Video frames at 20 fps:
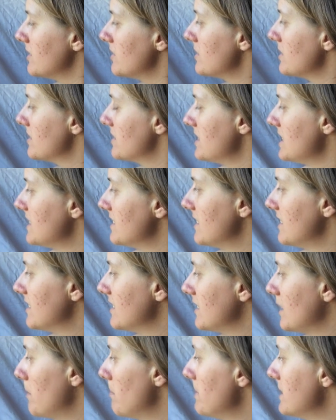it's just these
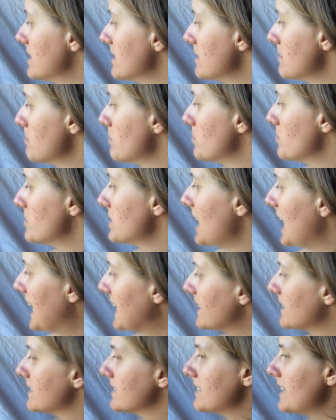ended up in small
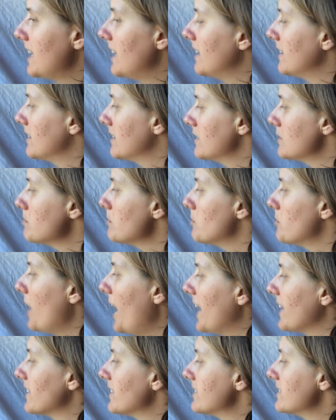skeins and small
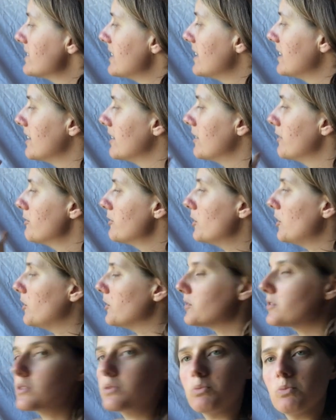hanks, and then I've
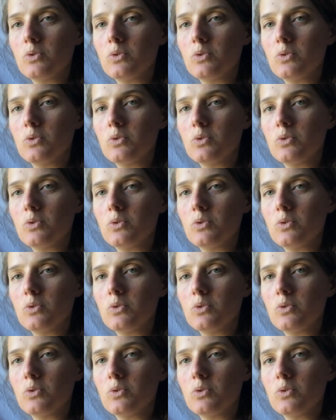got